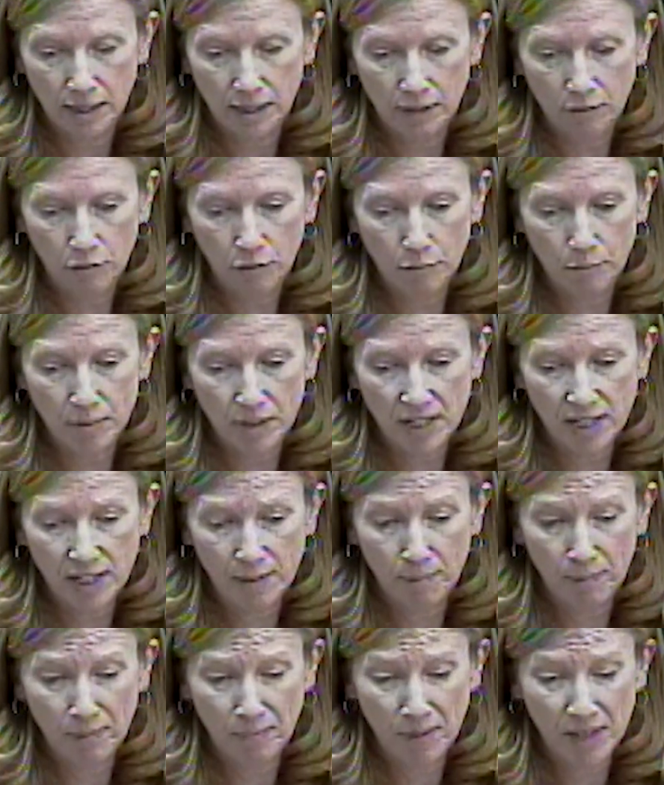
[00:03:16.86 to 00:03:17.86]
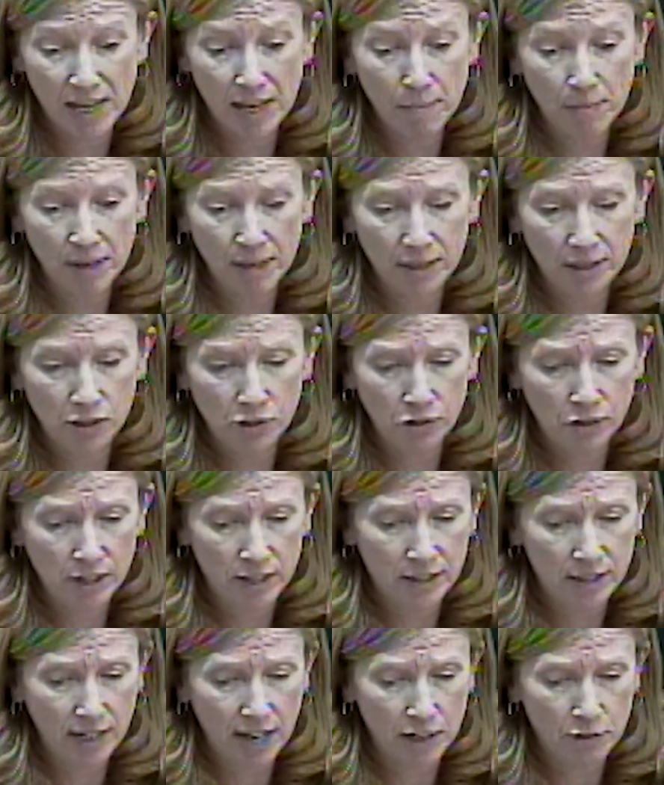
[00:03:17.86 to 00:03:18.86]
We'll be keep keeping a strict
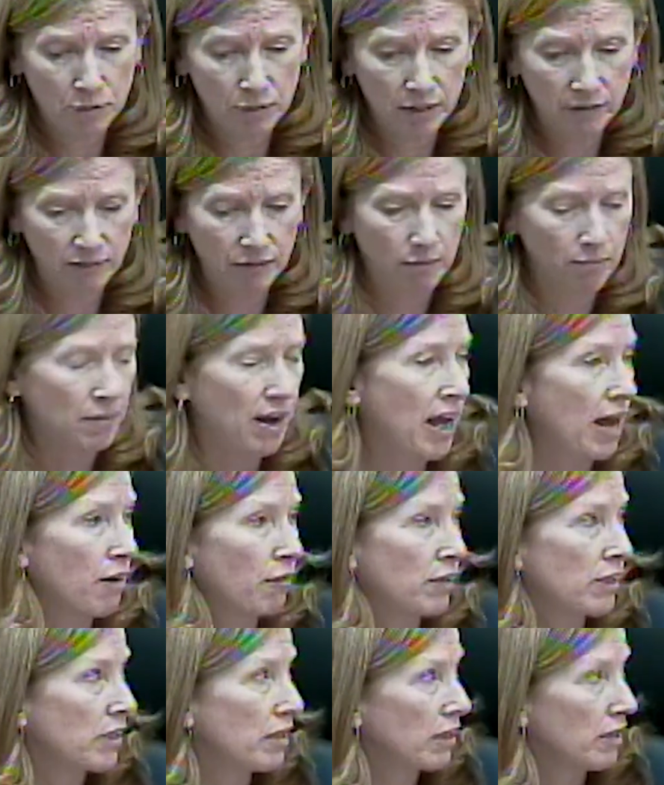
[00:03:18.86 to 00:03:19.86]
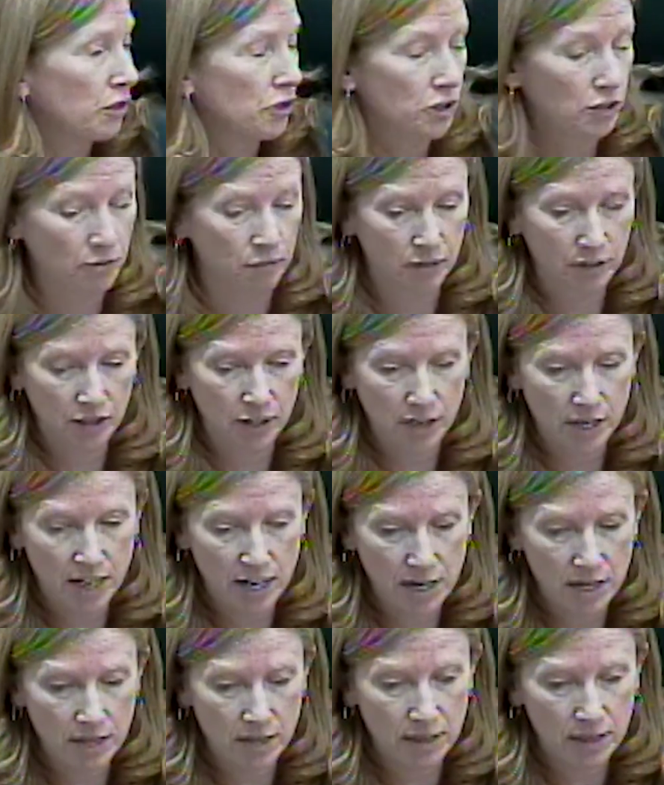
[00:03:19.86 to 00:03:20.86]
schedule from now until June
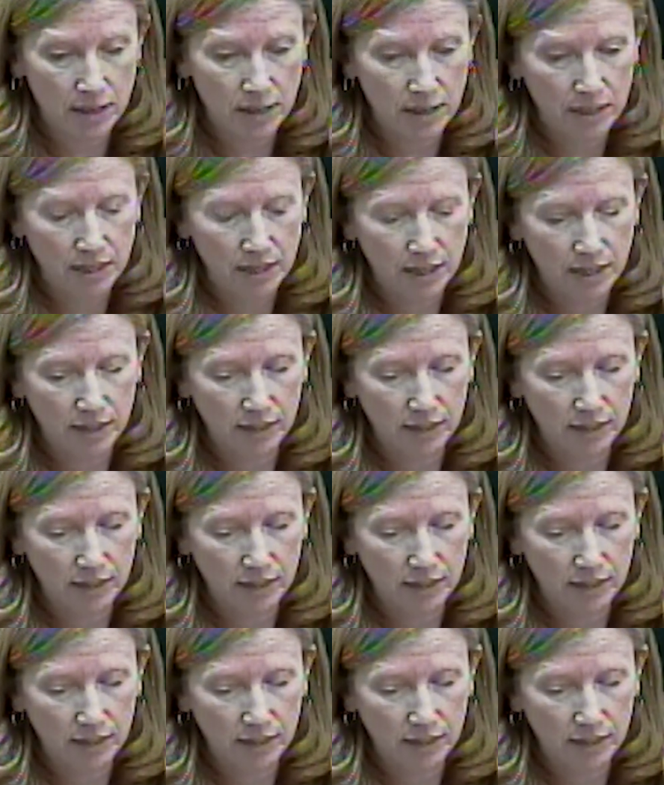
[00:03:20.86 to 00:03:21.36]
30th, hmm.